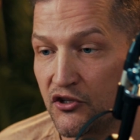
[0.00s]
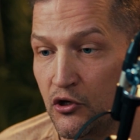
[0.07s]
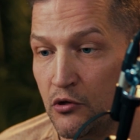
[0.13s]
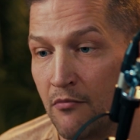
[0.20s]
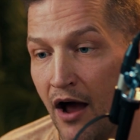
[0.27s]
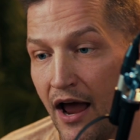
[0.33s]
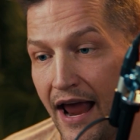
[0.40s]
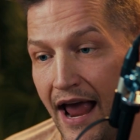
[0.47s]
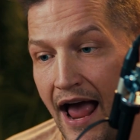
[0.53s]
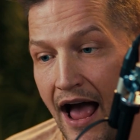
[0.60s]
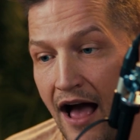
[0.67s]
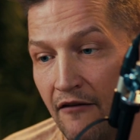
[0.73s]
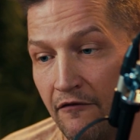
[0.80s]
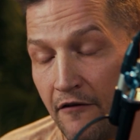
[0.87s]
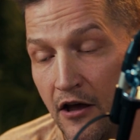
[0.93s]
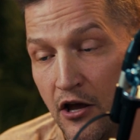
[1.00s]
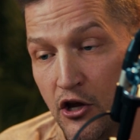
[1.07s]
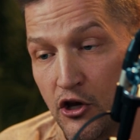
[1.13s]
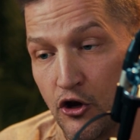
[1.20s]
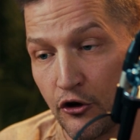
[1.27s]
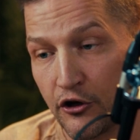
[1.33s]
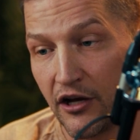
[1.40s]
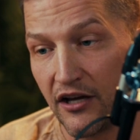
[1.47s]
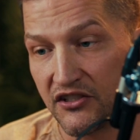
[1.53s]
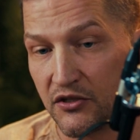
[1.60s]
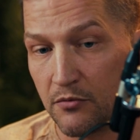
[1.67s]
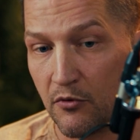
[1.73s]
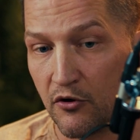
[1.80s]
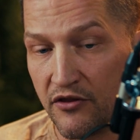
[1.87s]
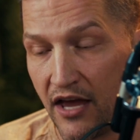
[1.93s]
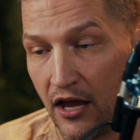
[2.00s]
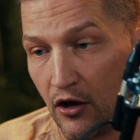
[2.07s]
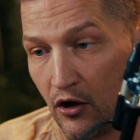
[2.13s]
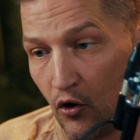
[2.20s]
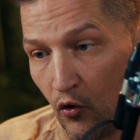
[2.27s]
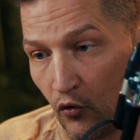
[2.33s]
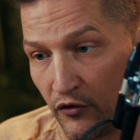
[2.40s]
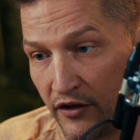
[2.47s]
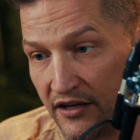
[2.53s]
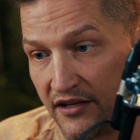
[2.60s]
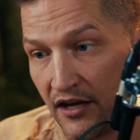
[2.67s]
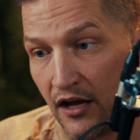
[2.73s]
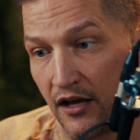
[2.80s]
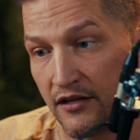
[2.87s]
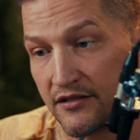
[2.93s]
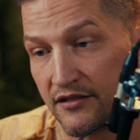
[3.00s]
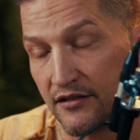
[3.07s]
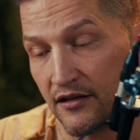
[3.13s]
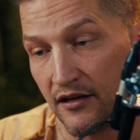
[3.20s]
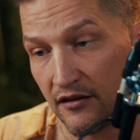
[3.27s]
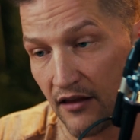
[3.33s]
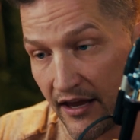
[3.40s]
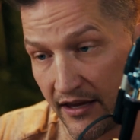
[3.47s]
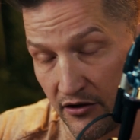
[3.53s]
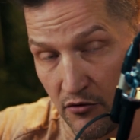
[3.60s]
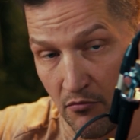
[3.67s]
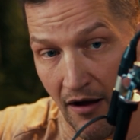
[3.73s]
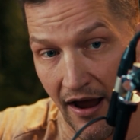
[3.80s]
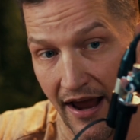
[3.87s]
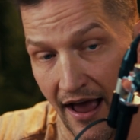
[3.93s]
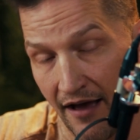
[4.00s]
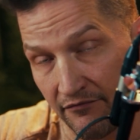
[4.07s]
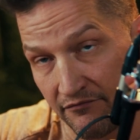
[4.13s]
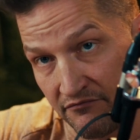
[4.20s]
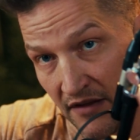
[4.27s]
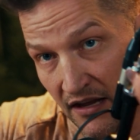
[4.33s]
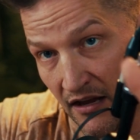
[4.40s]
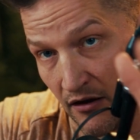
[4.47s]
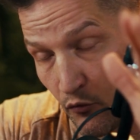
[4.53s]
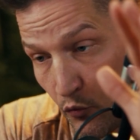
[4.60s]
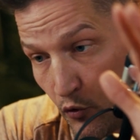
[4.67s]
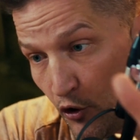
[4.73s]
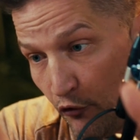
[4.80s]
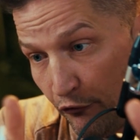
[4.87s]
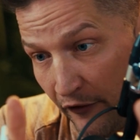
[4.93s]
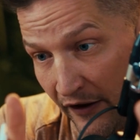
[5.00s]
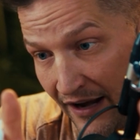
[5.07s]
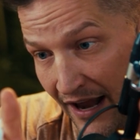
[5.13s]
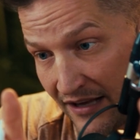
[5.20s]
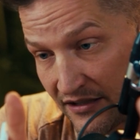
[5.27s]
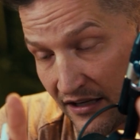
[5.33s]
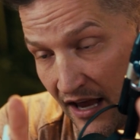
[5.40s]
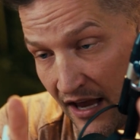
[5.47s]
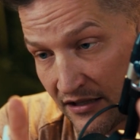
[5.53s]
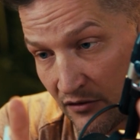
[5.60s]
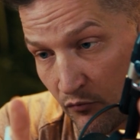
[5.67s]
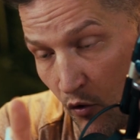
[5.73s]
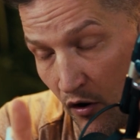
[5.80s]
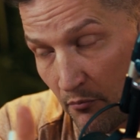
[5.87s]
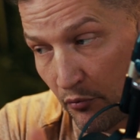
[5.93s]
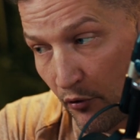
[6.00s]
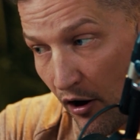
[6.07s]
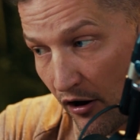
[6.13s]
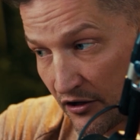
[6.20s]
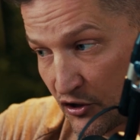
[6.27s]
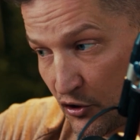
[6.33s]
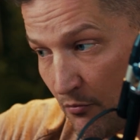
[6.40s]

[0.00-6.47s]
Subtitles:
You might have your customer that only does, like, you might have roofing as a one product.